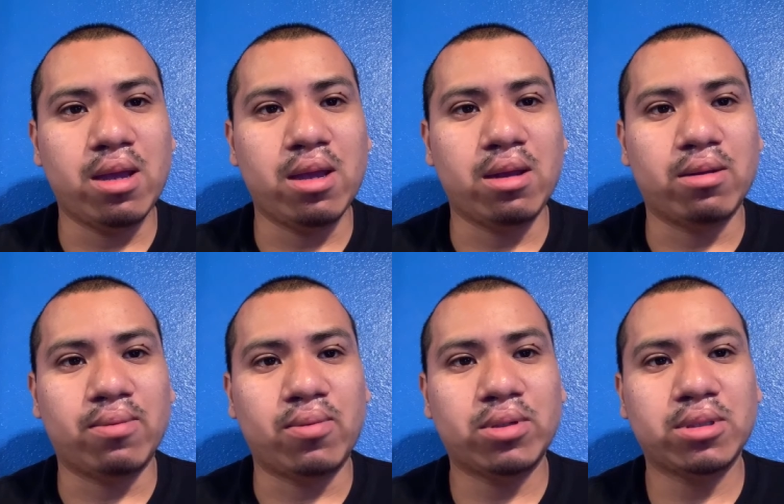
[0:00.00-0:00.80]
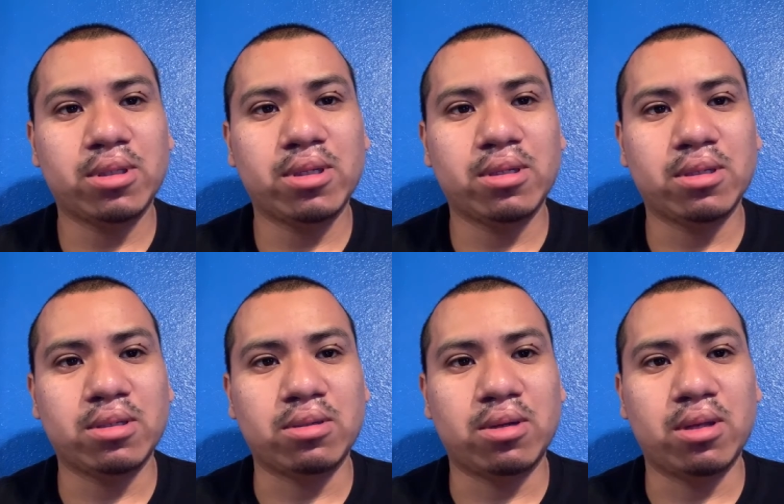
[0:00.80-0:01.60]
and unfortunately,
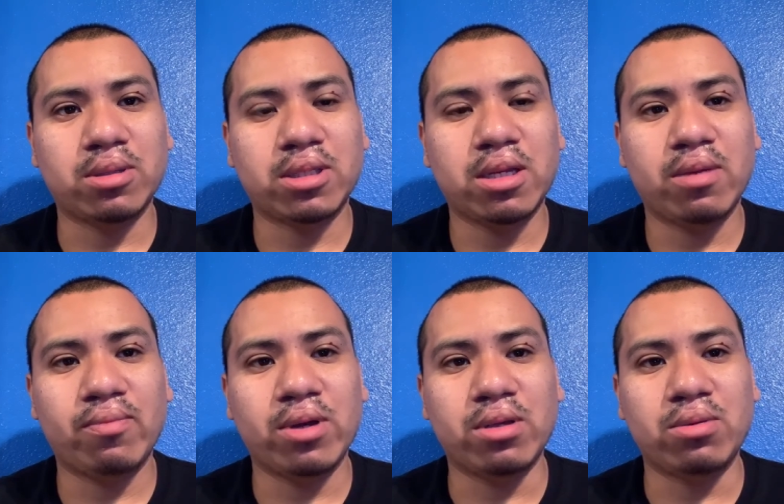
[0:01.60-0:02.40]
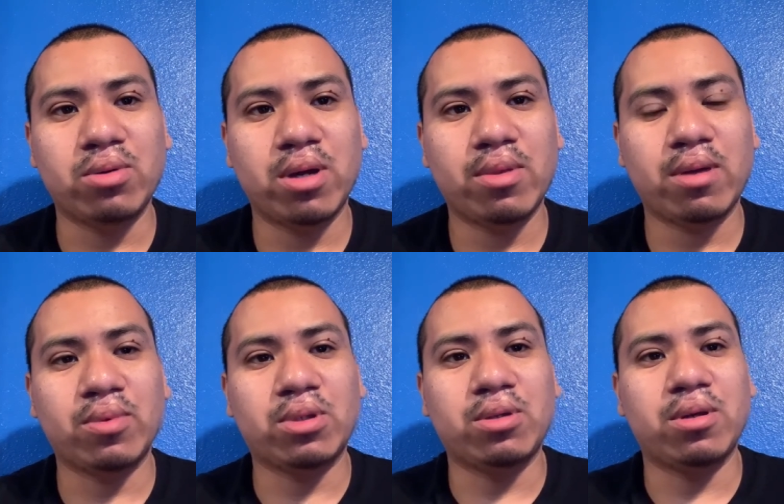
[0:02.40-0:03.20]
you know, others didn't, but you have the
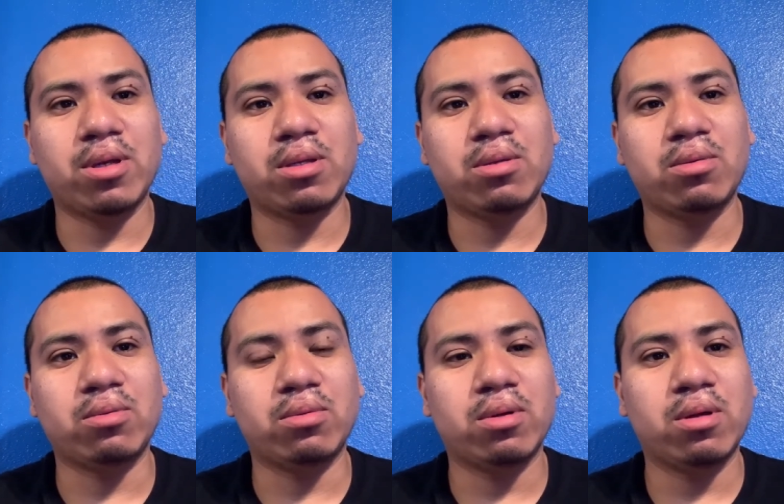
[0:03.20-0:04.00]
opportunity to